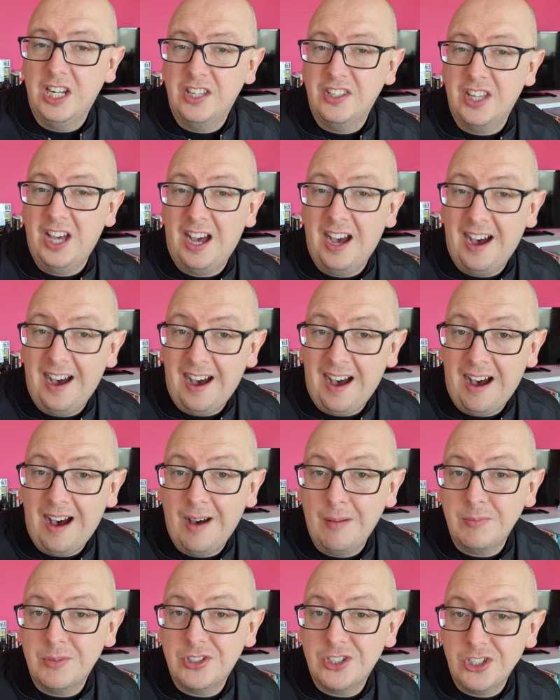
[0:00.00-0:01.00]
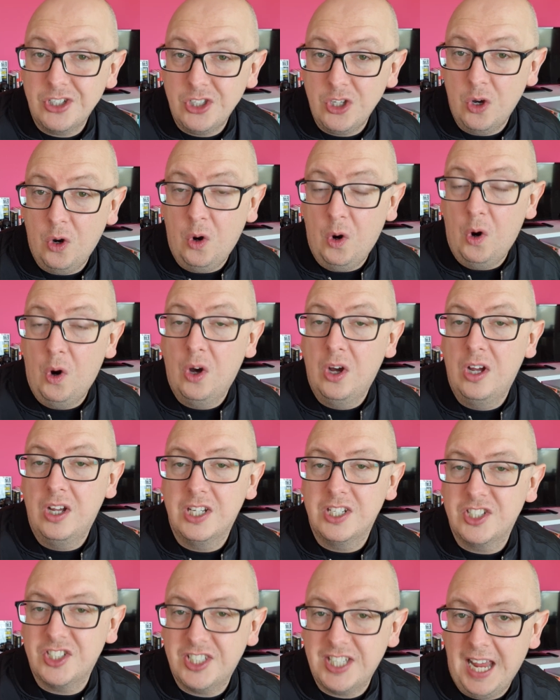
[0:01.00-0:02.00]
that harms your
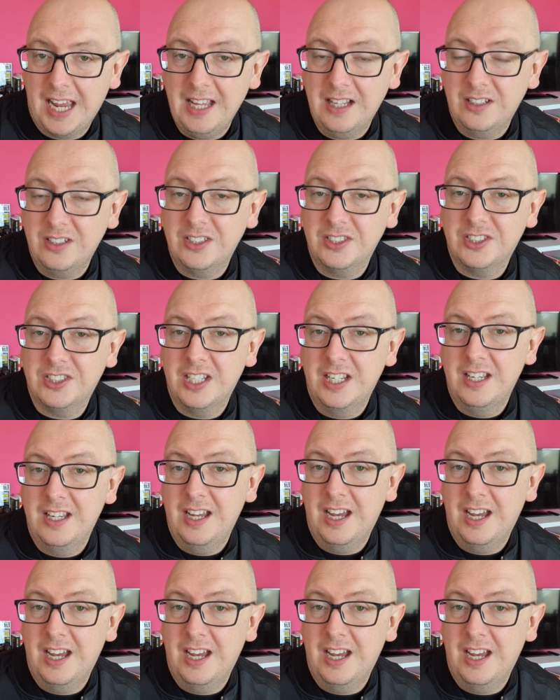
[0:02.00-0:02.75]
sales